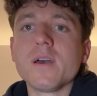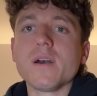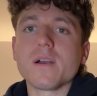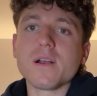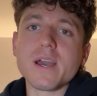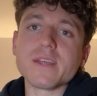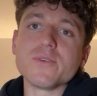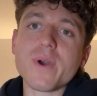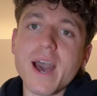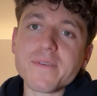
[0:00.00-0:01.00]
All right,
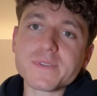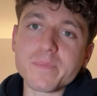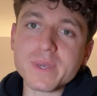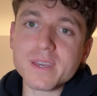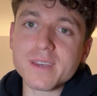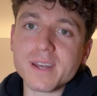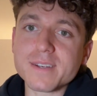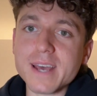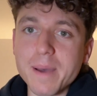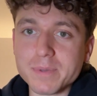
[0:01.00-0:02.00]
you have to be
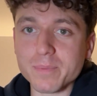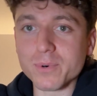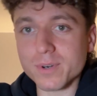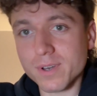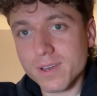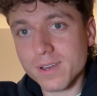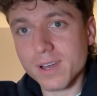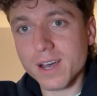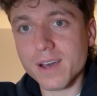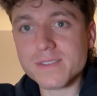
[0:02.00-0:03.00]
adaptable.
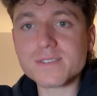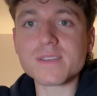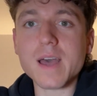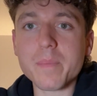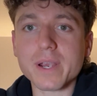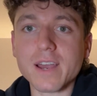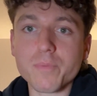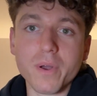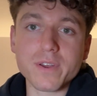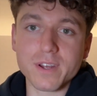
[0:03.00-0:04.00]
This is a topic I've
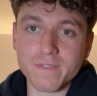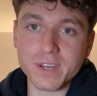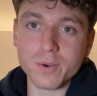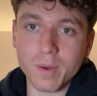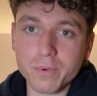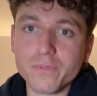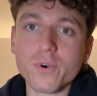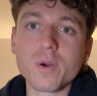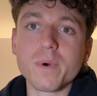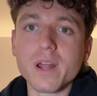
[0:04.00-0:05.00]
probably done a video on
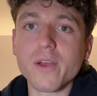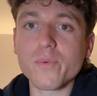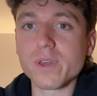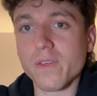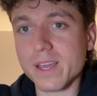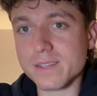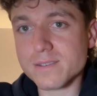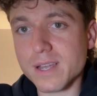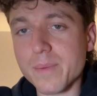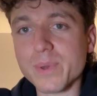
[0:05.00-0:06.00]
before, but I really like
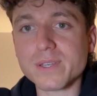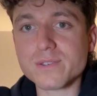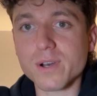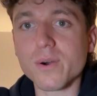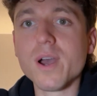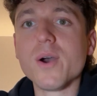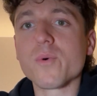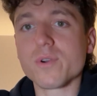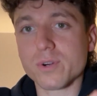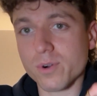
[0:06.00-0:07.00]
this topic, so
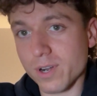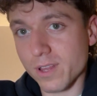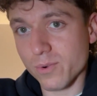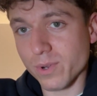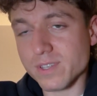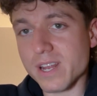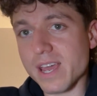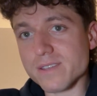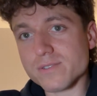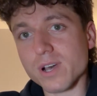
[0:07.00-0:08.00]
we're gonna record another one
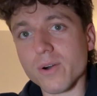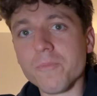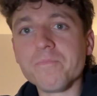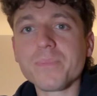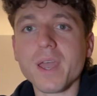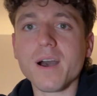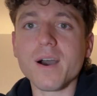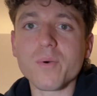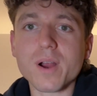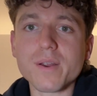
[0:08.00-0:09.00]
today.
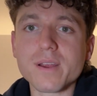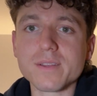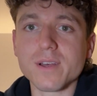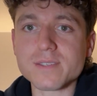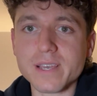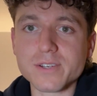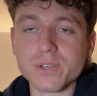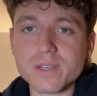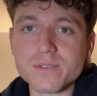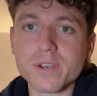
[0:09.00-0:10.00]
We're out here in Los
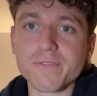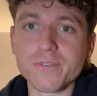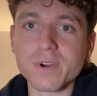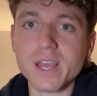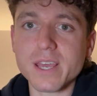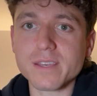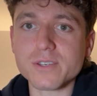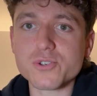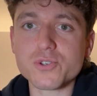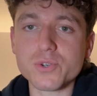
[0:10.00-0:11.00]
Angeles here for a
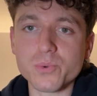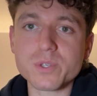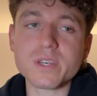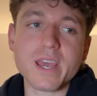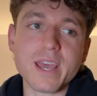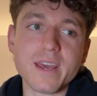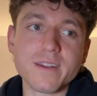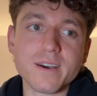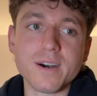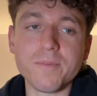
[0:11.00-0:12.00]
shoot,
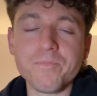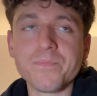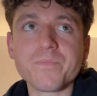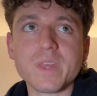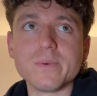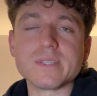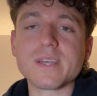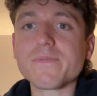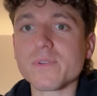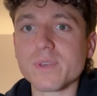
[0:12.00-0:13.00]
and it was
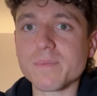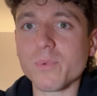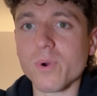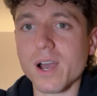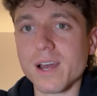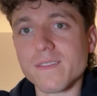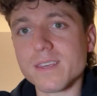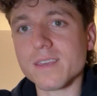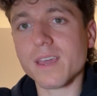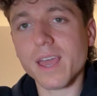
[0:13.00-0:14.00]
definitely more on
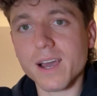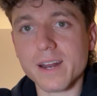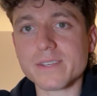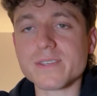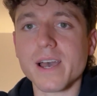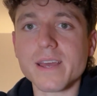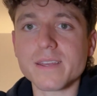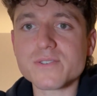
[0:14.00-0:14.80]
the chaotic side.